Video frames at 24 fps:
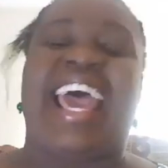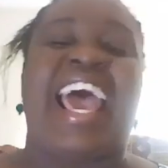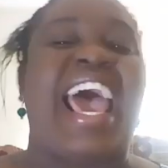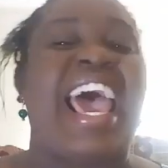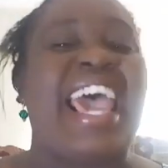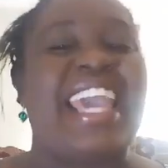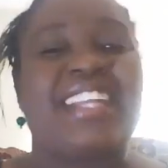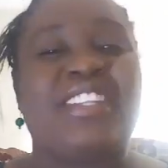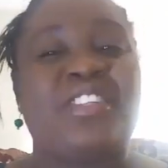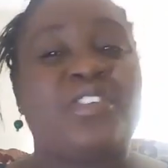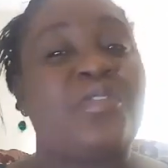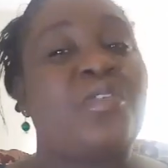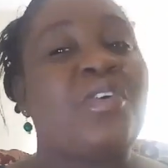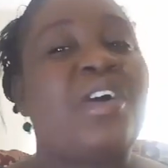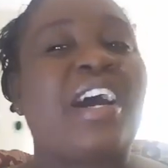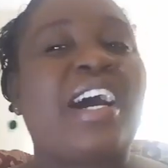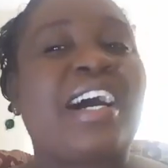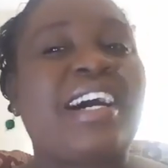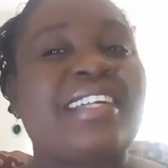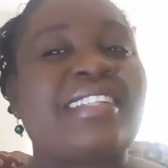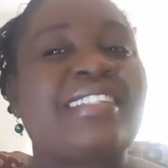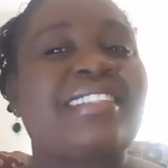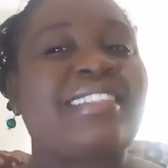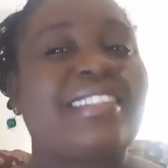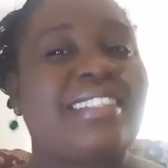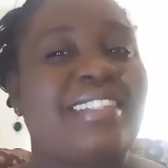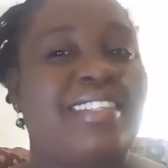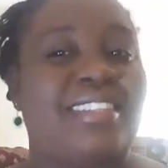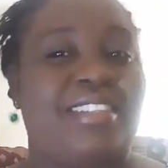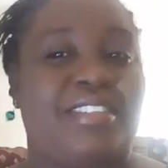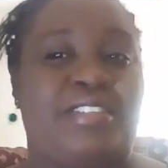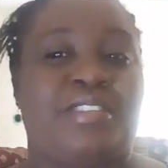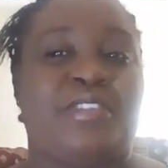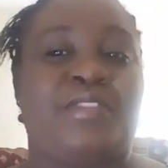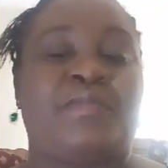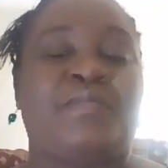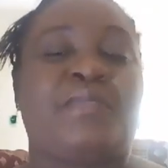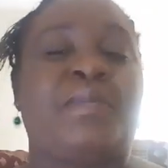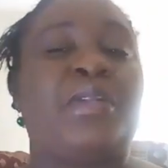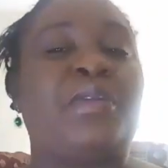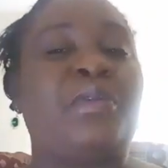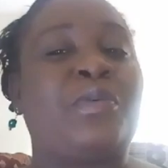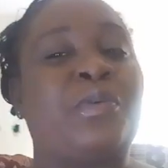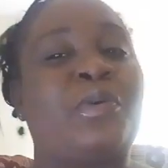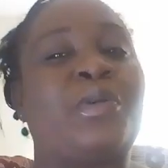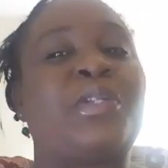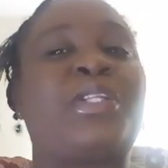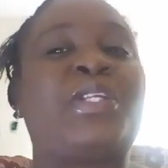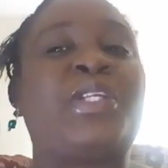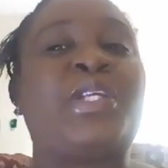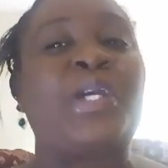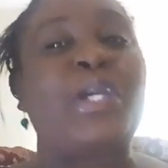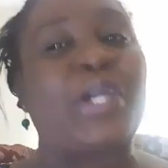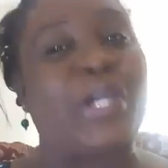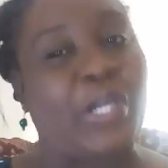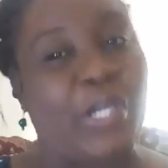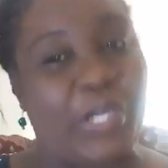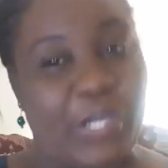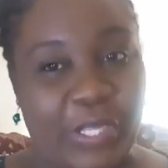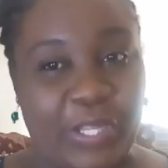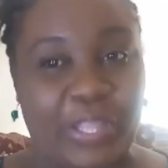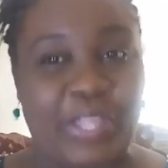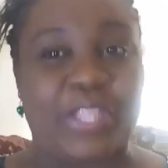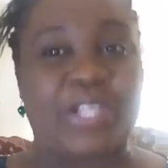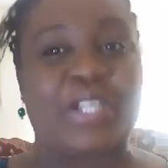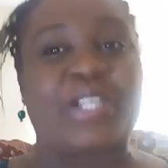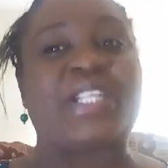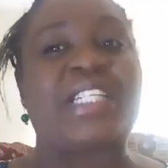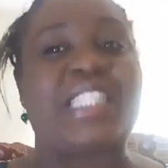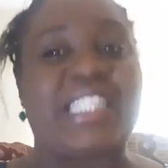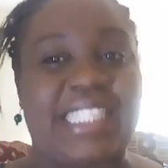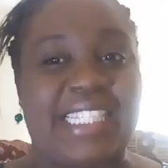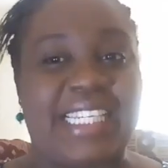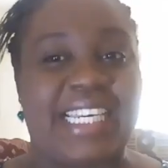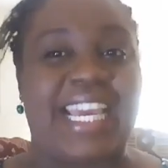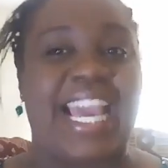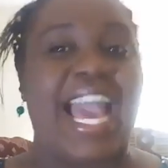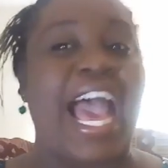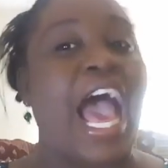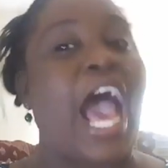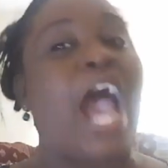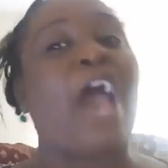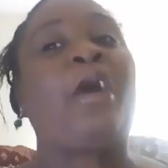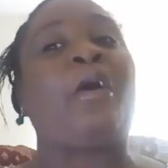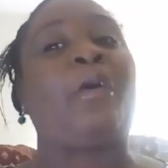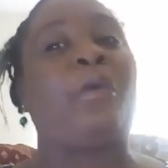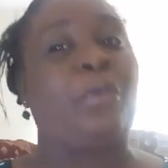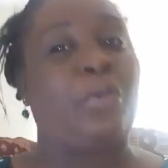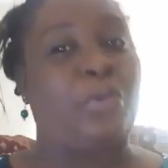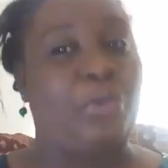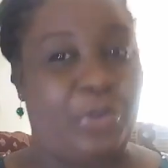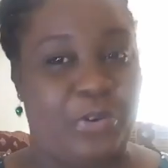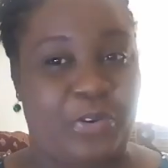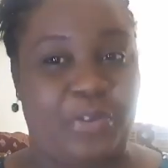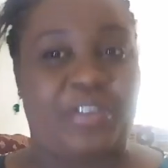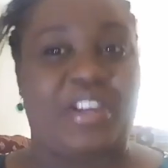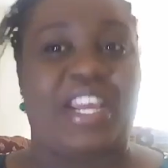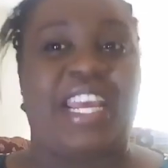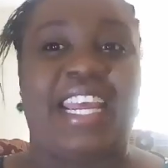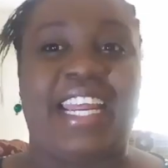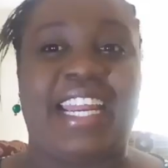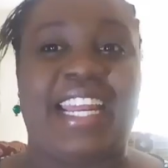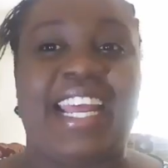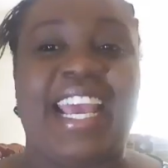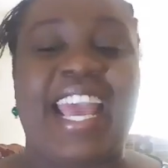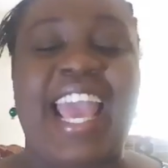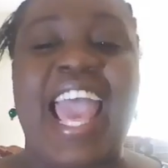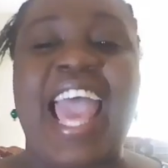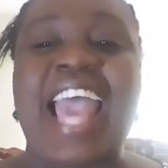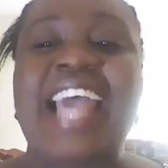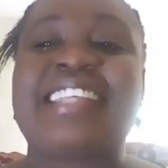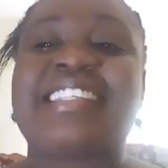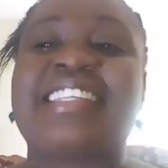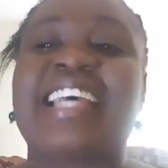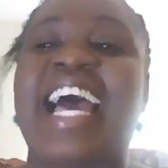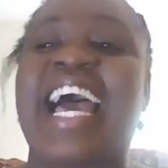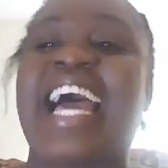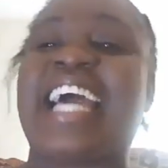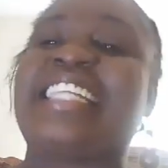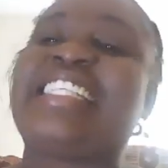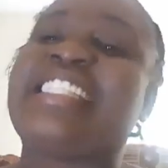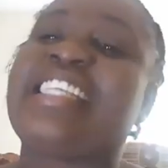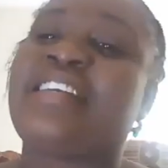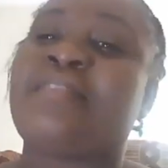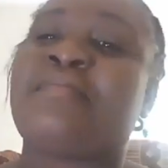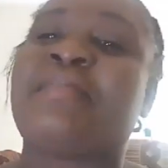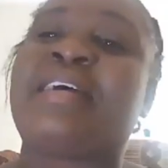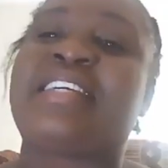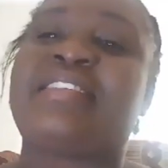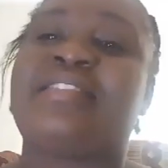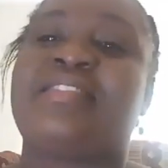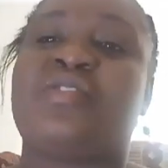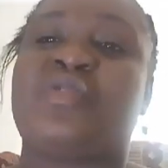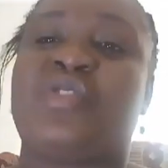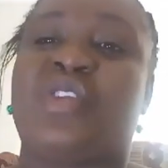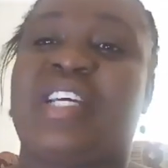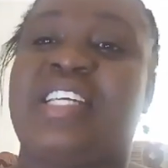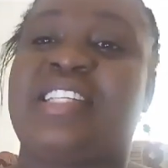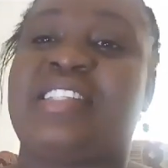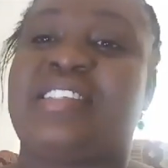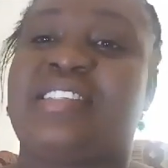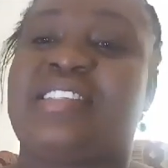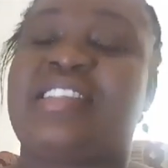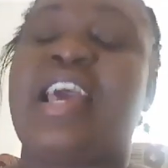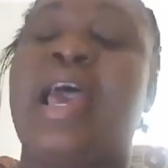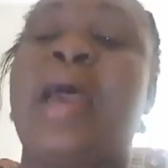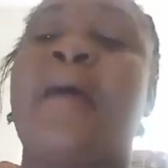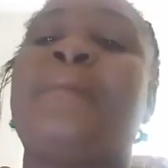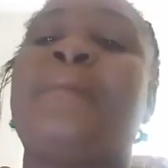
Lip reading: I don't consider below 30 a good grade. So I tell my students,